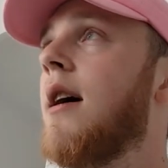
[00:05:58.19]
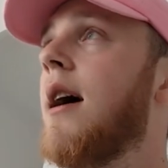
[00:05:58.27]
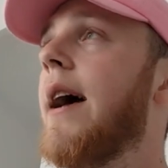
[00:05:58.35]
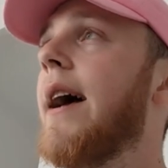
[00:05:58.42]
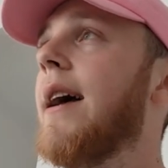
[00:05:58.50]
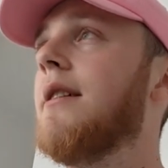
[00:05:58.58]

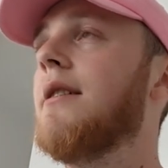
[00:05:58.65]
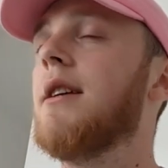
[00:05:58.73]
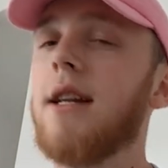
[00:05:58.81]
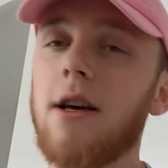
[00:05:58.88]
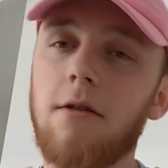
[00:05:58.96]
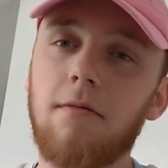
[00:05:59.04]
and
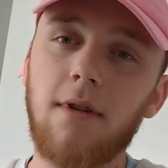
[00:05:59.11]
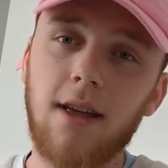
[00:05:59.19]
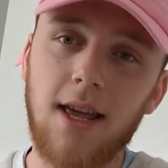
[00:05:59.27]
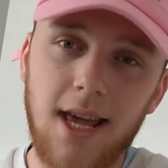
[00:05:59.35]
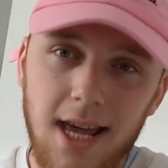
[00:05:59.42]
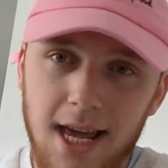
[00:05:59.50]
you know,
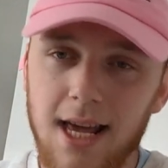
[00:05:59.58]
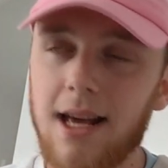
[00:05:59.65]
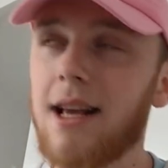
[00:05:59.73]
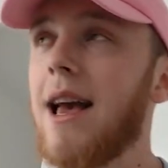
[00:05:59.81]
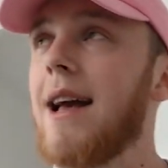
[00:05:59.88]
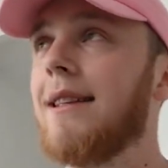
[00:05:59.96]
he
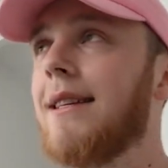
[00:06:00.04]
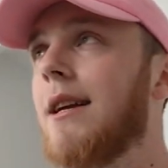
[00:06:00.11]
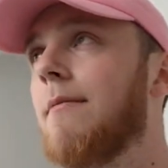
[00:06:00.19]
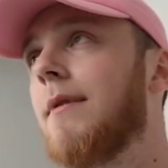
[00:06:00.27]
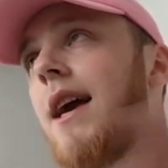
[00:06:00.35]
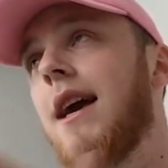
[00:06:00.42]
ended
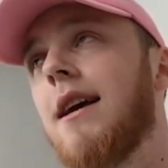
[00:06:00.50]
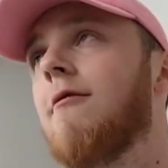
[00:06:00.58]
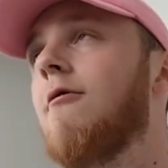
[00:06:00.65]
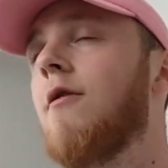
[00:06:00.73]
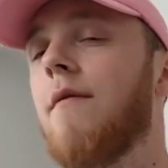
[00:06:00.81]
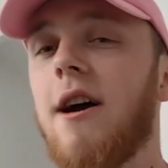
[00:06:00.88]
up getting
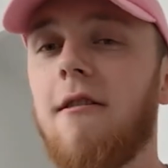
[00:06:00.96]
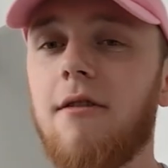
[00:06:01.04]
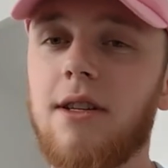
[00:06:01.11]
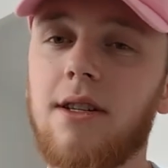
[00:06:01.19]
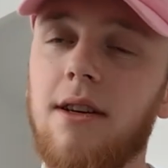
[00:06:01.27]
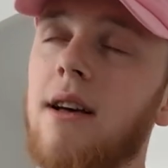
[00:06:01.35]

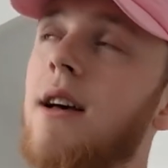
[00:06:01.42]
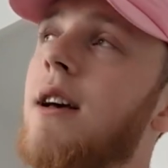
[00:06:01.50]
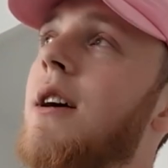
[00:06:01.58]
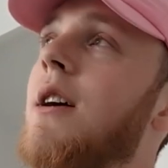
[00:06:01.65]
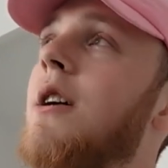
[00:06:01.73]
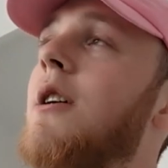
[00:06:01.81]
coronavirus,
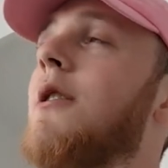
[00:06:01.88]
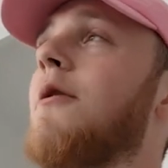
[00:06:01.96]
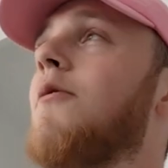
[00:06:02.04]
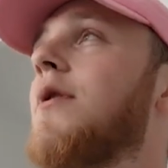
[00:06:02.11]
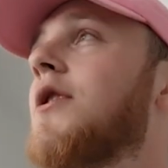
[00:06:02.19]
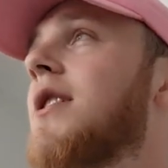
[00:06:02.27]

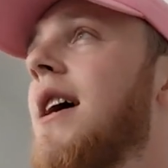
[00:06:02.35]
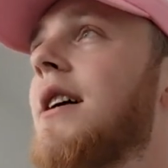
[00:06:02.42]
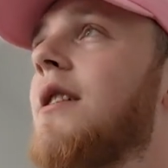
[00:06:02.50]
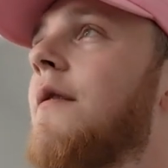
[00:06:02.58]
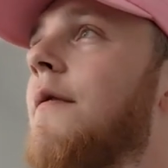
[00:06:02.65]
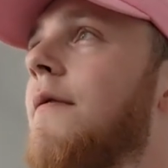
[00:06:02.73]
which
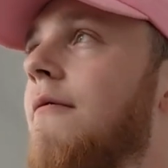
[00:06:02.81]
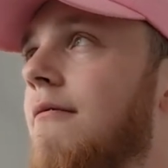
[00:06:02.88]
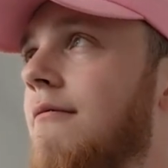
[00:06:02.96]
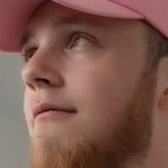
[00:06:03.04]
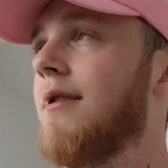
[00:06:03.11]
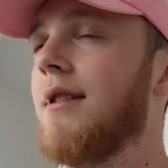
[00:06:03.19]
kind of
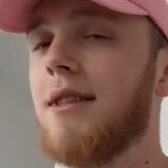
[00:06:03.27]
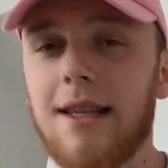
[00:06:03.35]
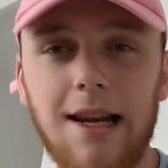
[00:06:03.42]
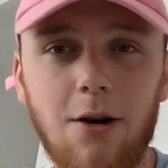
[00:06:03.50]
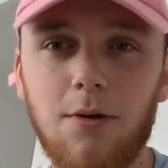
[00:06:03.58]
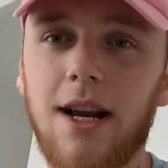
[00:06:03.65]

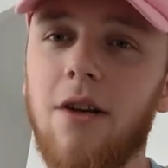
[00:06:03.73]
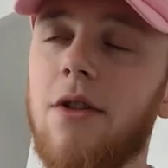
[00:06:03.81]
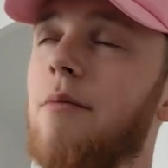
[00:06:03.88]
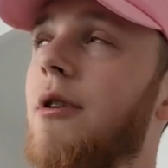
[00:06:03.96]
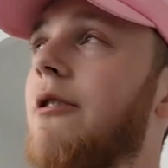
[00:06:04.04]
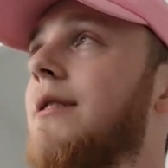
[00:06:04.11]
slowed down
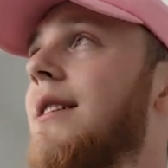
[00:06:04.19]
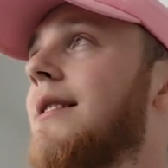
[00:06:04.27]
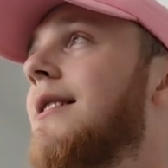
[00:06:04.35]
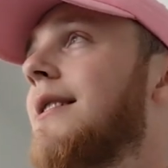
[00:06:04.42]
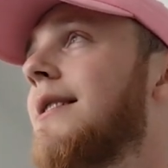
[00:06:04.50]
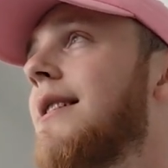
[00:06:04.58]
the
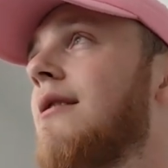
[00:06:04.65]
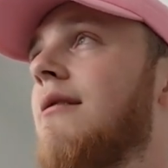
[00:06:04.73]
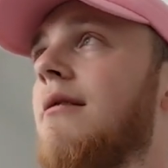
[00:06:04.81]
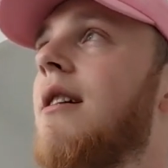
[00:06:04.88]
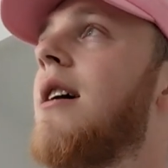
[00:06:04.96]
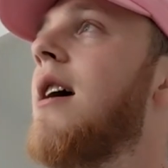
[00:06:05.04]
process just
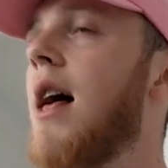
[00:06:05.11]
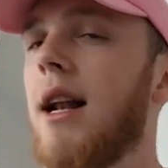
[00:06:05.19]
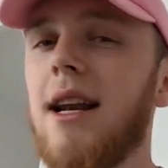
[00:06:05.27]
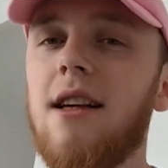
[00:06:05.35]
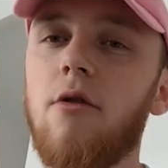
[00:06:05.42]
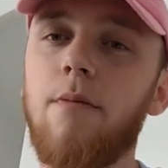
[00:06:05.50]
a
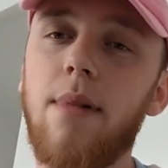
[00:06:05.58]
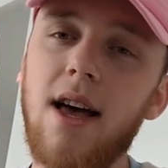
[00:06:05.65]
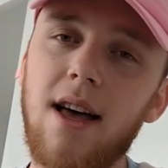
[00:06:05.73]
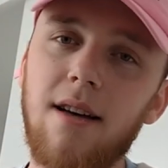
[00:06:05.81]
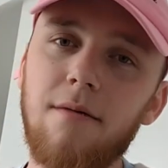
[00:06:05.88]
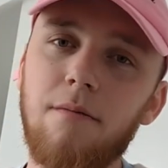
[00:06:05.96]
little
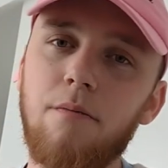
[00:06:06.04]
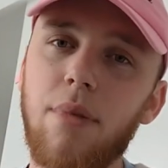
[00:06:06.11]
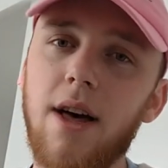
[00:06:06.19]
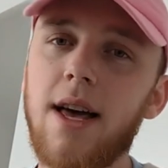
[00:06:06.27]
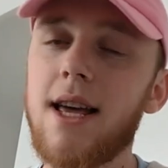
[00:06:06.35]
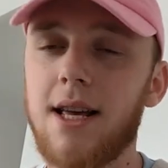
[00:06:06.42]
bit,
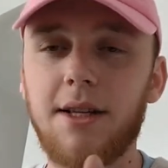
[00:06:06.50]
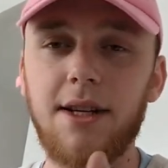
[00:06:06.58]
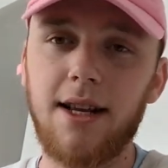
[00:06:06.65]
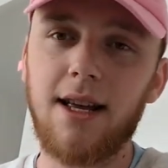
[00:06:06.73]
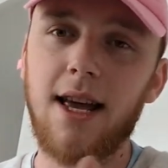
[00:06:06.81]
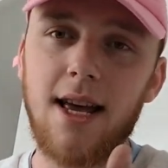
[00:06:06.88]
but he
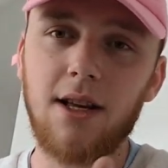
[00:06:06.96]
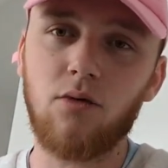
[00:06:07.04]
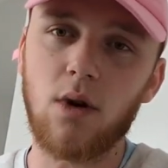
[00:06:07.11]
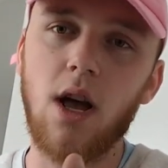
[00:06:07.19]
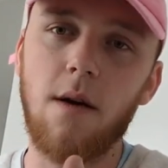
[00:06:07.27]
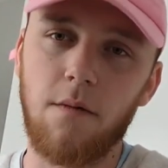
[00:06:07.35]
is
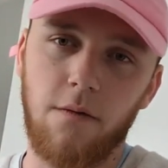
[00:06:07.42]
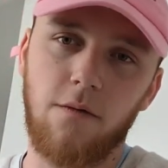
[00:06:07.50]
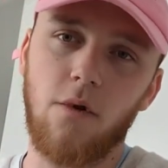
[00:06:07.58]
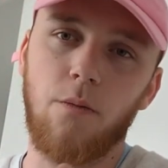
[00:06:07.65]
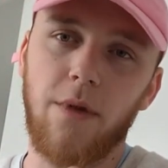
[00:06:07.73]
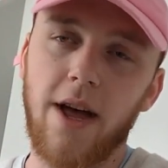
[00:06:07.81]
recovering
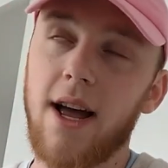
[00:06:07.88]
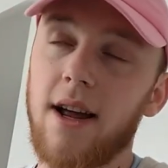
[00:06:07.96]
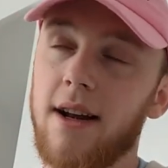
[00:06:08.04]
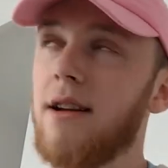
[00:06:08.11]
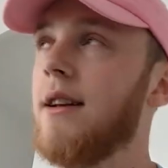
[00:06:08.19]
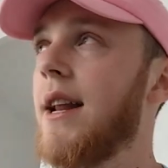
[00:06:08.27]
from that
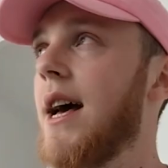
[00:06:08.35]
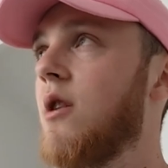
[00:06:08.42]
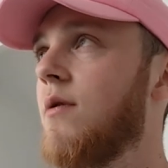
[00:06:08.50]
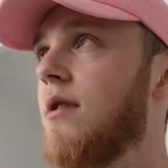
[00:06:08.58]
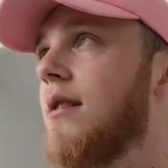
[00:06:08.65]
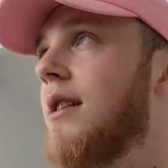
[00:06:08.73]

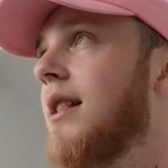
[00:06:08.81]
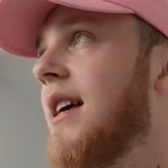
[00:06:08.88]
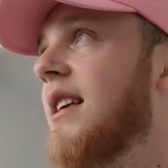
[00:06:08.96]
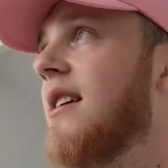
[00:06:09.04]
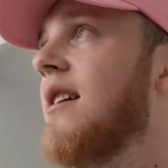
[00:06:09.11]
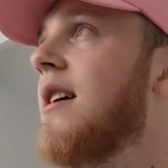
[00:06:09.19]
now.
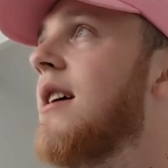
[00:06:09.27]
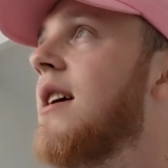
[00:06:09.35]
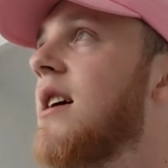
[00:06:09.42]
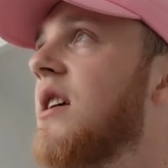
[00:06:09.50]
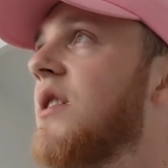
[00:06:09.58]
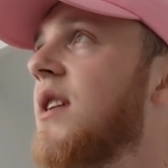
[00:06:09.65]
Like,
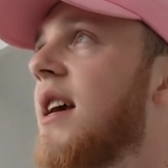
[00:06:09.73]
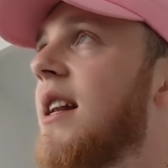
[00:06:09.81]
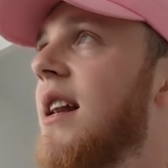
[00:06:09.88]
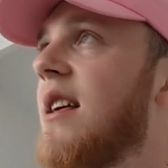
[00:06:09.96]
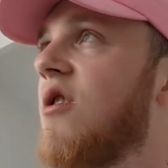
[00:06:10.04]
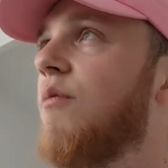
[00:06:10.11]
he's getting
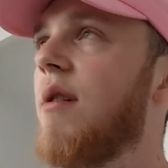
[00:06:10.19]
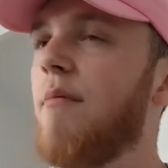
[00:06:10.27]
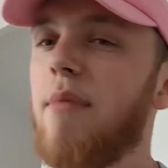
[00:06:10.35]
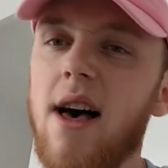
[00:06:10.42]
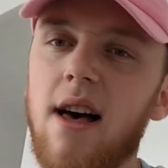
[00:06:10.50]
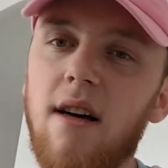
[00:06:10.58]
a little
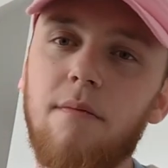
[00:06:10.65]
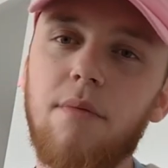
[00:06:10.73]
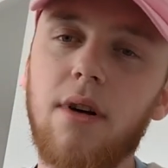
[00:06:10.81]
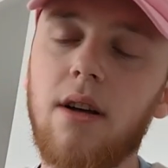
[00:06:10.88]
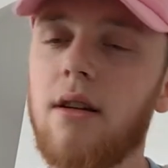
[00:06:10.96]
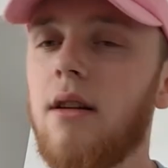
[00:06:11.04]
bit better,
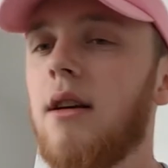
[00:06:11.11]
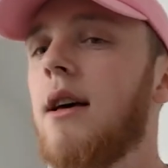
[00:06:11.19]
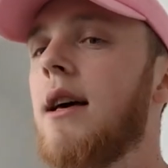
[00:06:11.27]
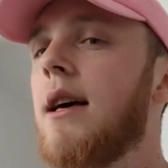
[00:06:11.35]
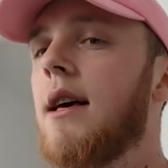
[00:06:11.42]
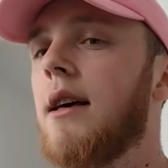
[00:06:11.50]
but
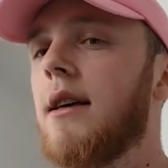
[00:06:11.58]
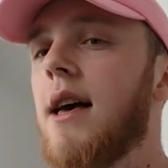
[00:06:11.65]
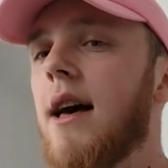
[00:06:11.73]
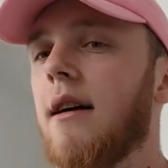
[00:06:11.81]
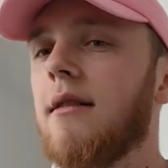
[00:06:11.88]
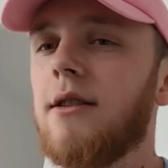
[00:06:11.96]

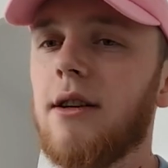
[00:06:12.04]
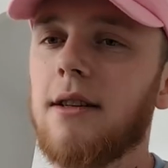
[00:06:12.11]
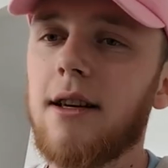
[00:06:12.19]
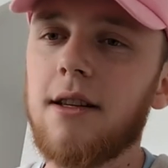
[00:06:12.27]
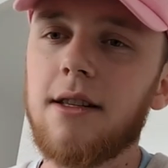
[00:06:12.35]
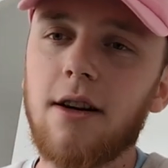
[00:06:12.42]
yeah,
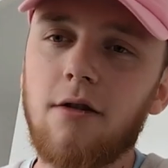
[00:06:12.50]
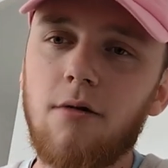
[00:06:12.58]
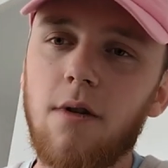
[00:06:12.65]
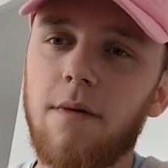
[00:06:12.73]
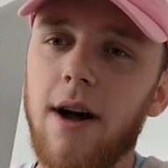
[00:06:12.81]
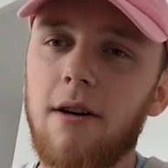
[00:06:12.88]
just because of the
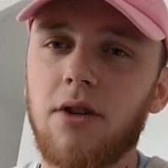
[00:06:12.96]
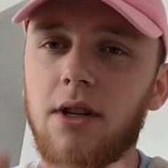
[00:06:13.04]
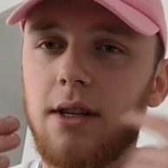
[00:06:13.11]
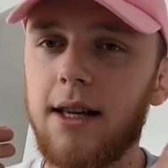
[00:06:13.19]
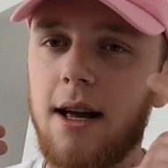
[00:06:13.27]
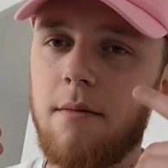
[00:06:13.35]
coronavirus,
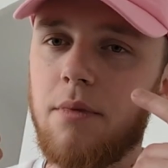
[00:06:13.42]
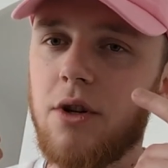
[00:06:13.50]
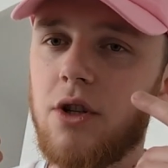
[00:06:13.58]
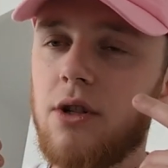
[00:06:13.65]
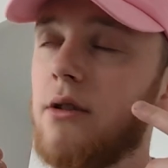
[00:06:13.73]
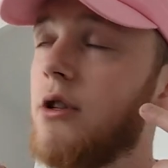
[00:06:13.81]
his
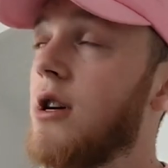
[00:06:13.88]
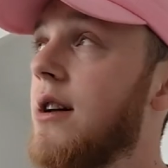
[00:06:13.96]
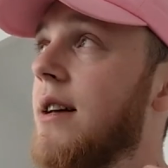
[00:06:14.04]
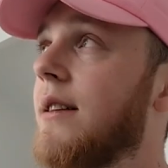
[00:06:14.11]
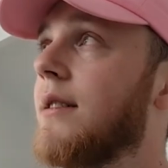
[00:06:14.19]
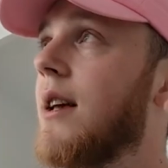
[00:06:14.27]

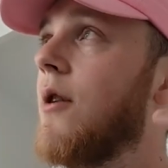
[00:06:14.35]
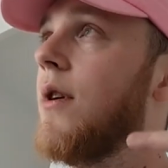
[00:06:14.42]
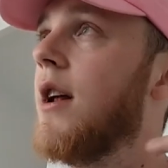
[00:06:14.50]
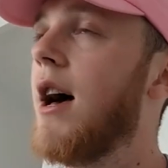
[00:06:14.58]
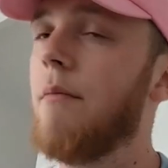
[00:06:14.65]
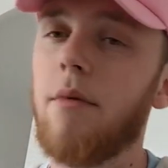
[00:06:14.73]
temperature is
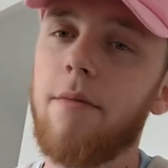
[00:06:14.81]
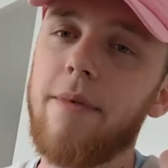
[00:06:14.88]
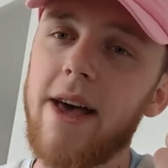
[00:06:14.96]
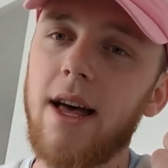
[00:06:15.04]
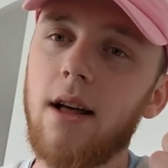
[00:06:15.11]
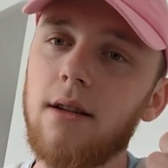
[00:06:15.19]
going up a
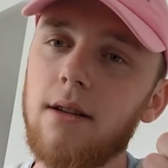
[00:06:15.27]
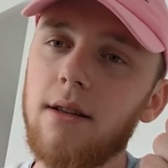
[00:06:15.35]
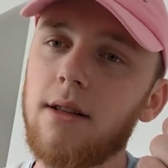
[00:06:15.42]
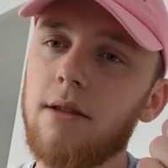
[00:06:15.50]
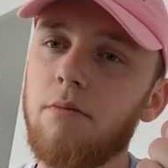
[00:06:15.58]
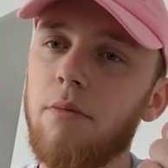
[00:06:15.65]
bit.
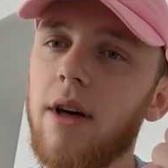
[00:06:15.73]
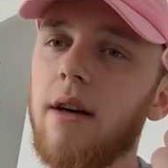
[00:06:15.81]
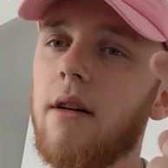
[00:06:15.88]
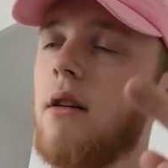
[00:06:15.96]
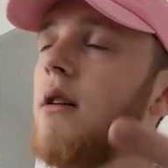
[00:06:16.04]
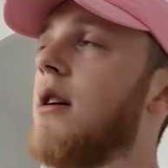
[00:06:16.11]

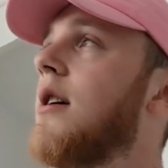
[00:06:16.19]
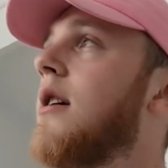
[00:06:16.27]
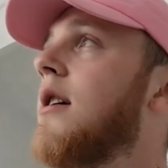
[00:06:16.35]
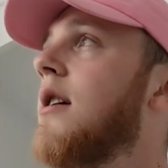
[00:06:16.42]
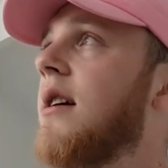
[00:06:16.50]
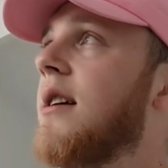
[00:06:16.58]
But
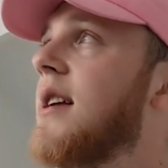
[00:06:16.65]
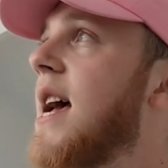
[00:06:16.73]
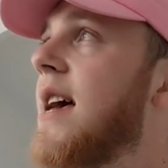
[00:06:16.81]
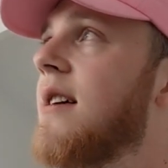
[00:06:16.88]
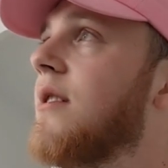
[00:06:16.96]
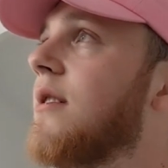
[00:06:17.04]

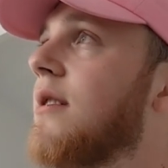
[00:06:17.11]
yeah,